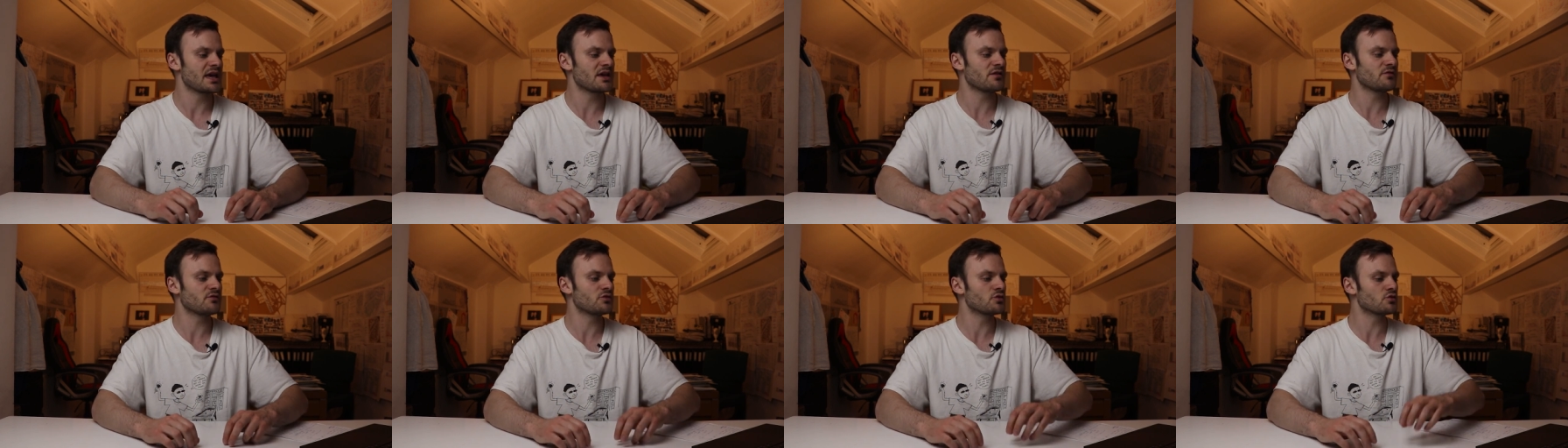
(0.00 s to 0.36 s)

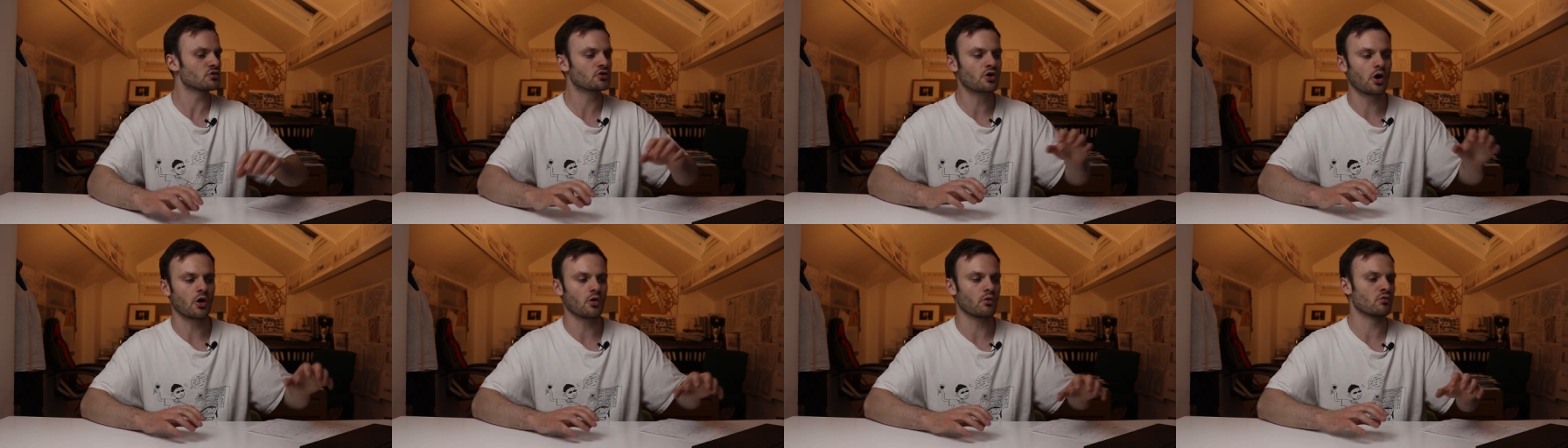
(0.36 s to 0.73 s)
if you
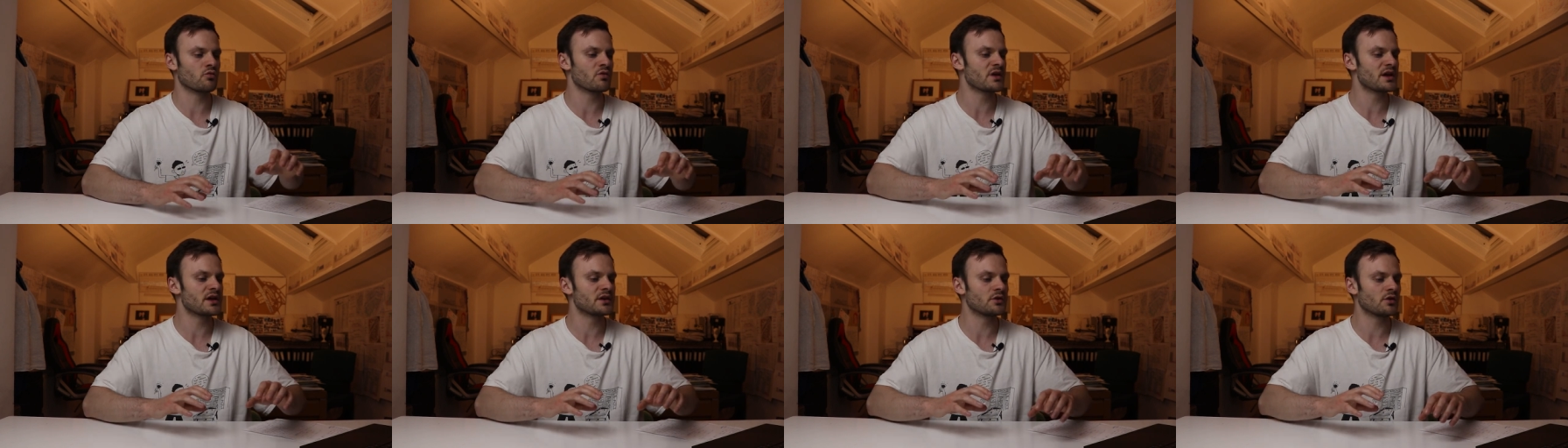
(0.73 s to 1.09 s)
got
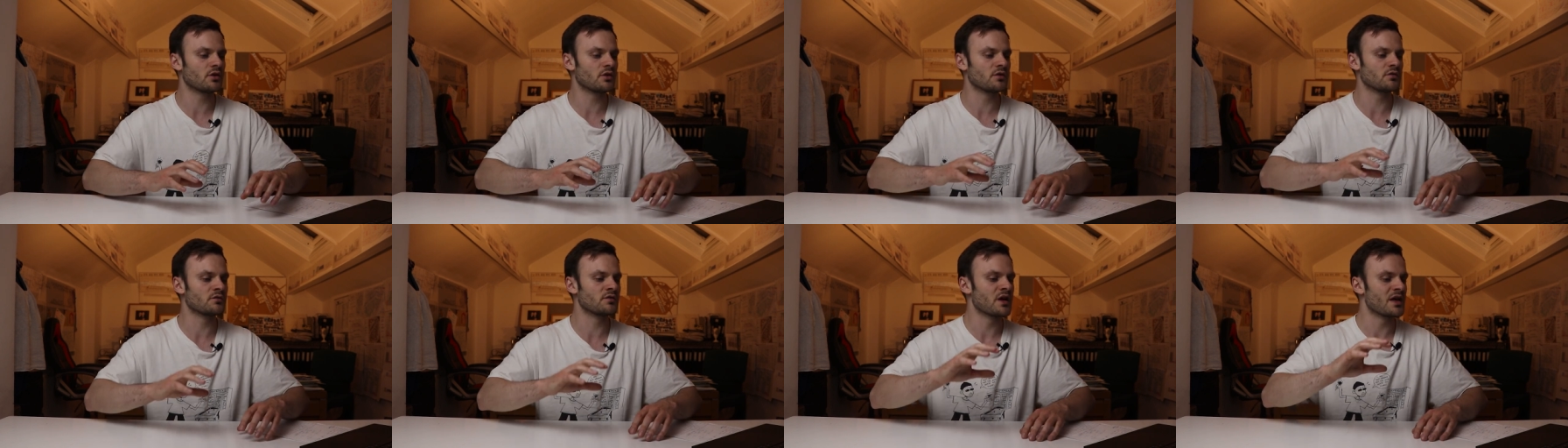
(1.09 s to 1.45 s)
rid
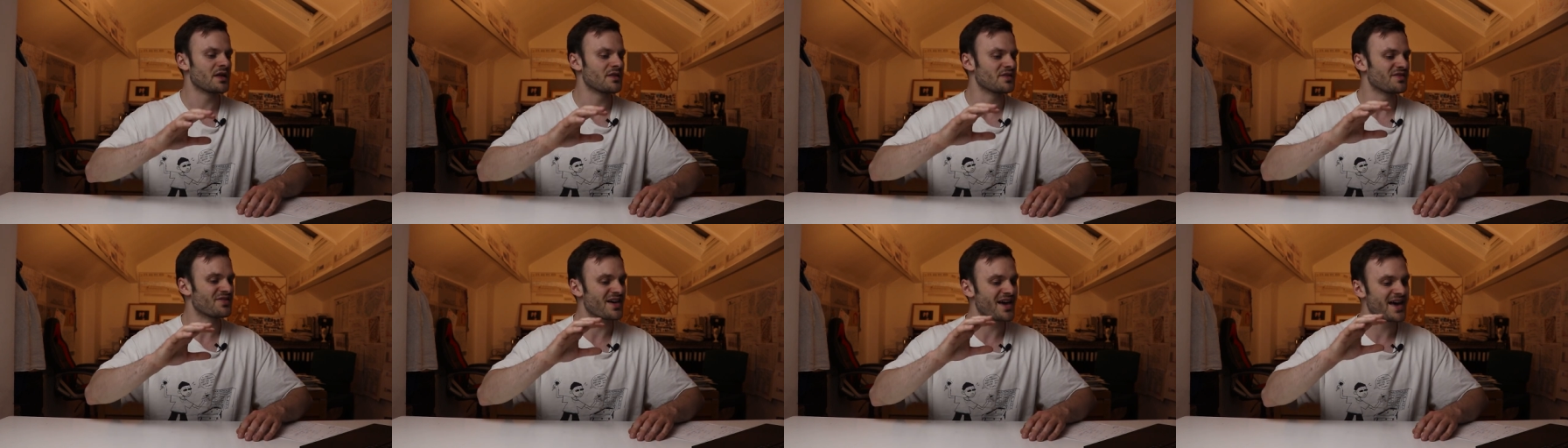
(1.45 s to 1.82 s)
of
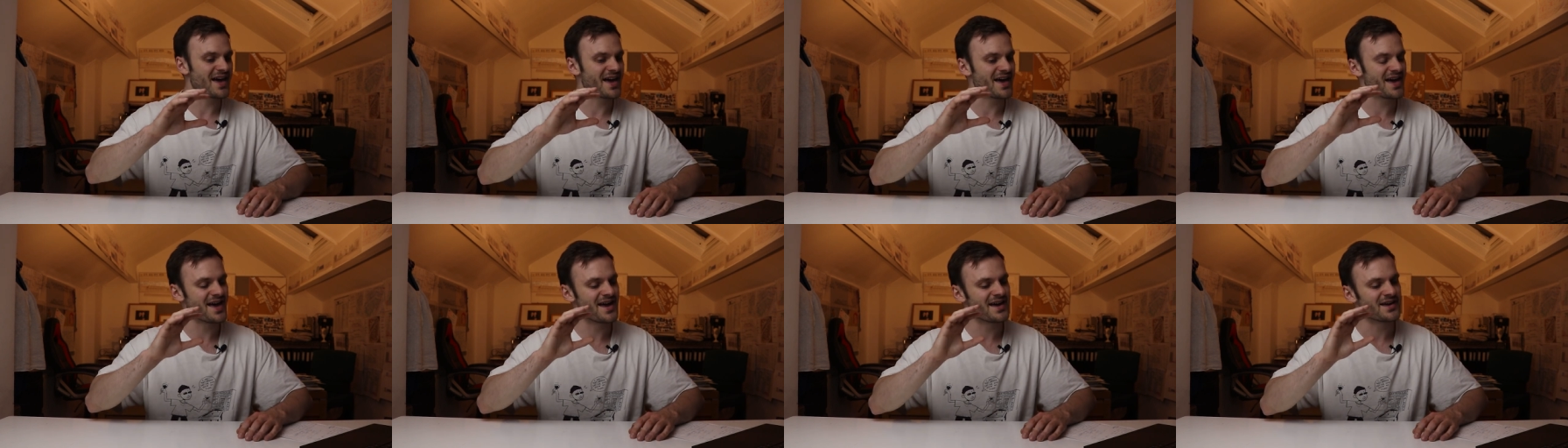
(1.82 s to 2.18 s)

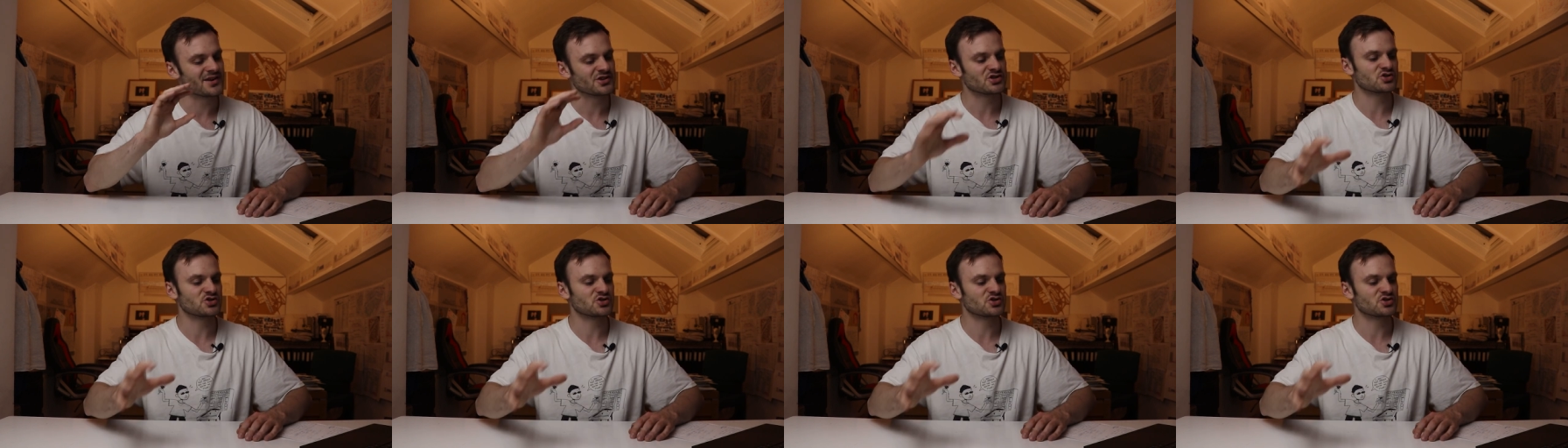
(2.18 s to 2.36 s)
their